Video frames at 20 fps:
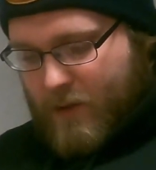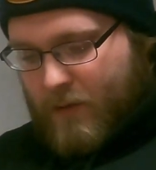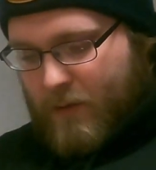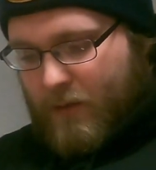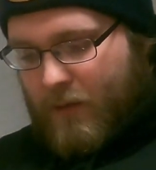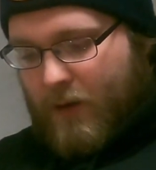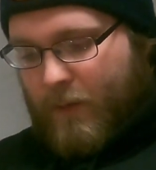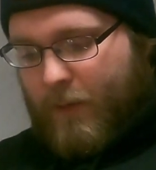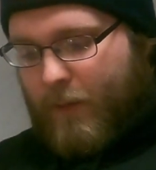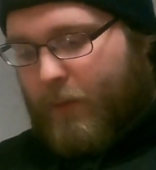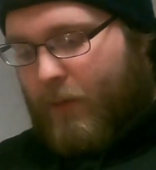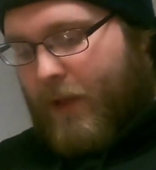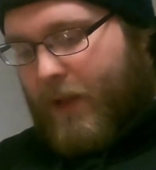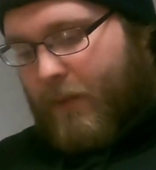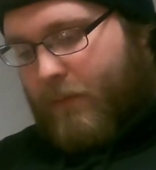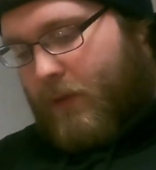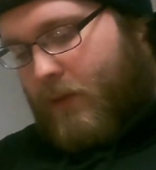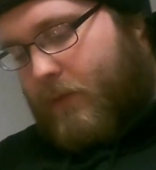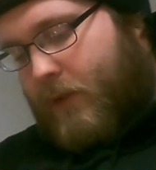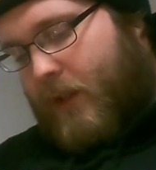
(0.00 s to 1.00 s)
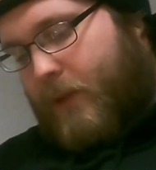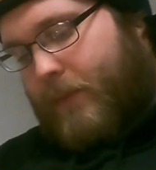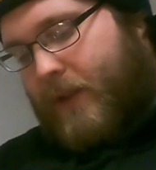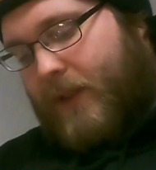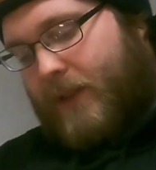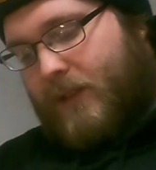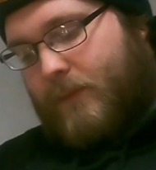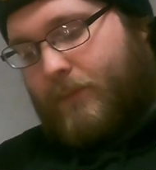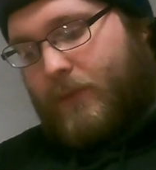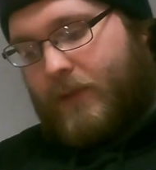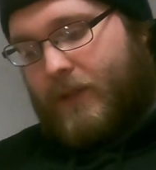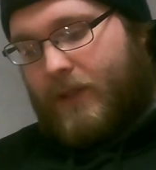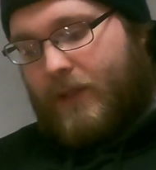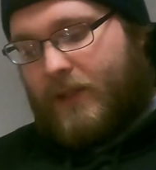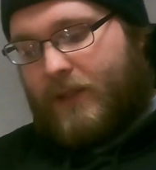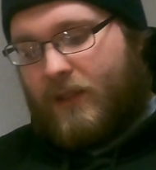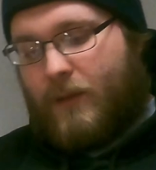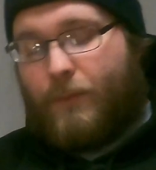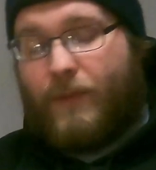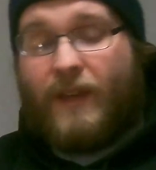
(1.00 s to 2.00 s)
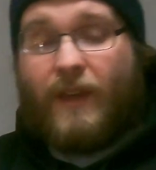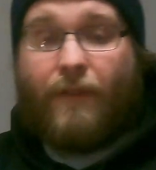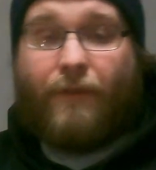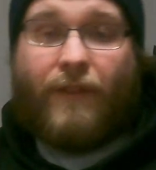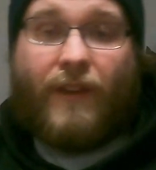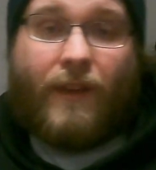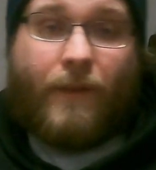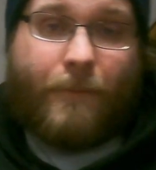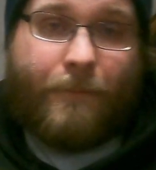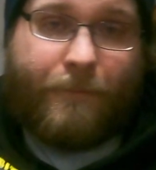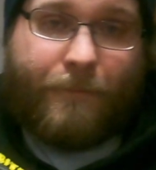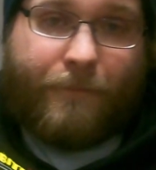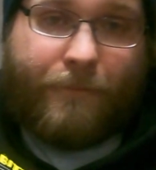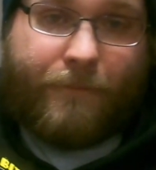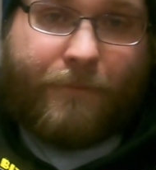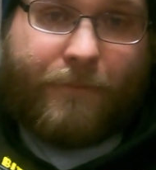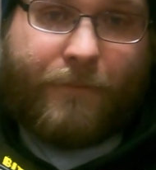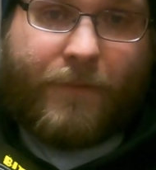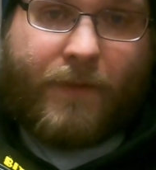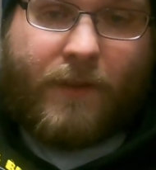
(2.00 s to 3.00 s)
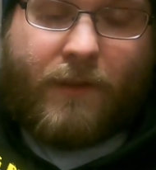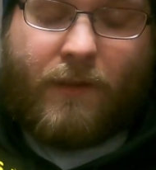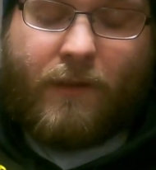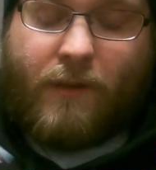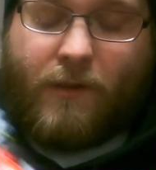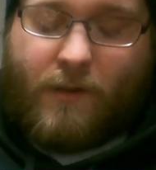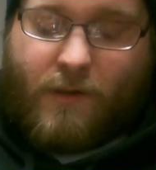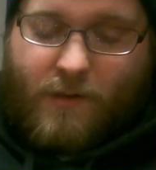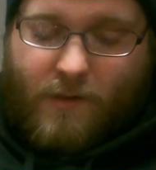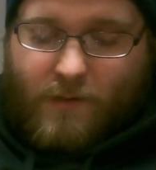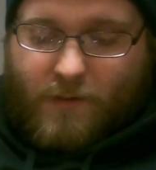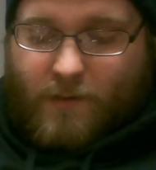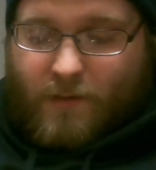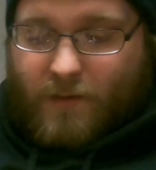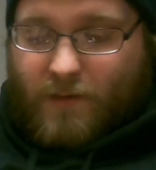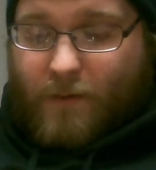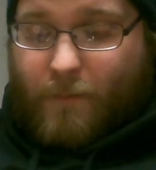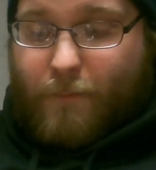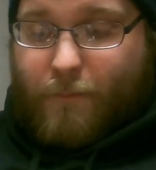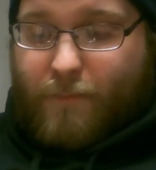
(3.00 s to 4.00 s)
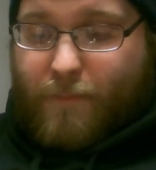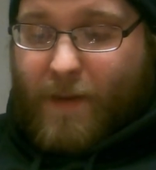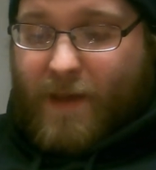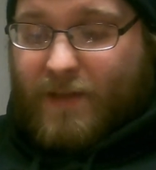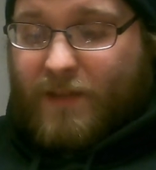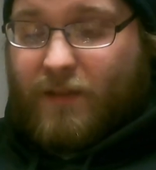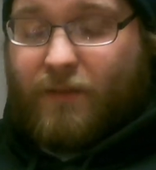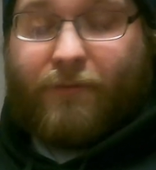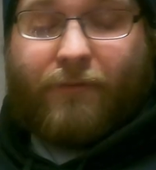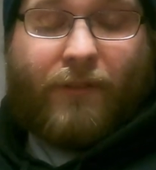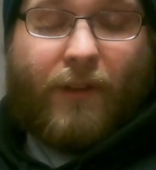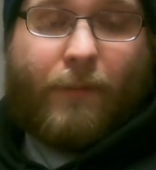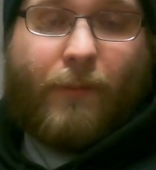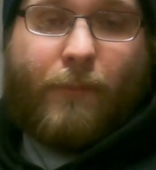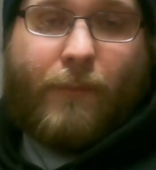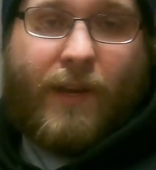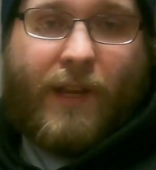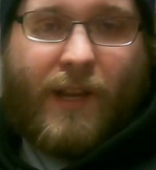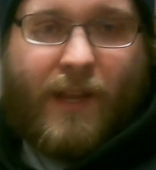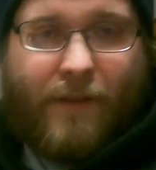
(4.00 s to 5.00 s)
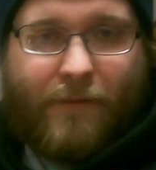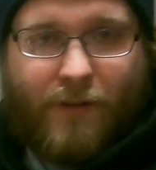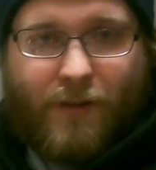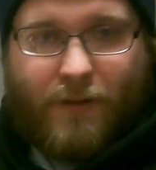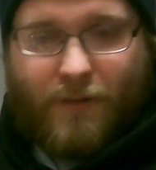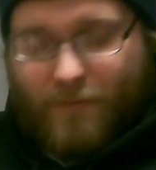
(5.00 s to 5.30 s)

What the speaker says: A lot of people like Big Bite Baits, but this is the BFE. The best flipping bait ever.